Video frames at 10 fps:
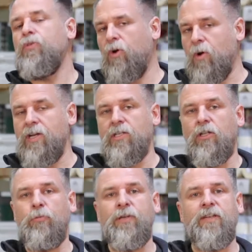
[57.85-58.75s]
requires a
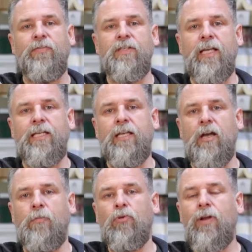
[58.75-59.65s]
little bit different technique
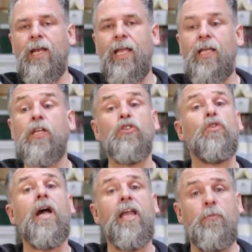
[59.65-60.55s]
on printing, can
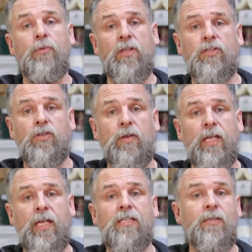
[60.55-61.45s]
dry up in the
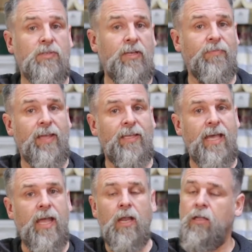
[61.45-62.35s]
screen, some stuff like
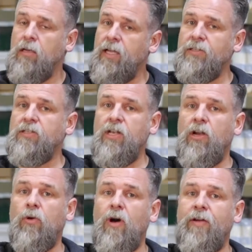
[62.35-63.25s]
that. Not to
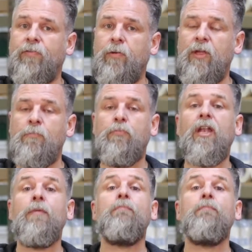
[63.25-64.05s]
scare you off from it, but it